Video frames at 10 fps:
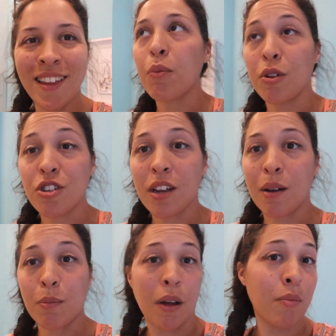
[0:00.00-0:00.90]
And we'll check
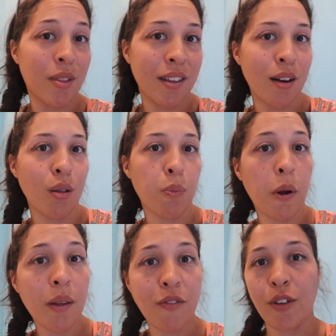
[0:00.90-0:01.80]
up upstairs
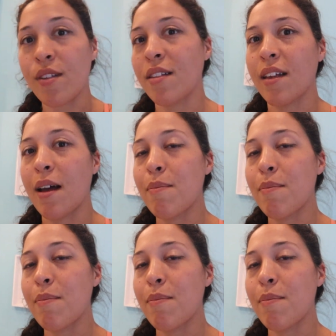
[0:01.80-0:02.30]
probably for sunset.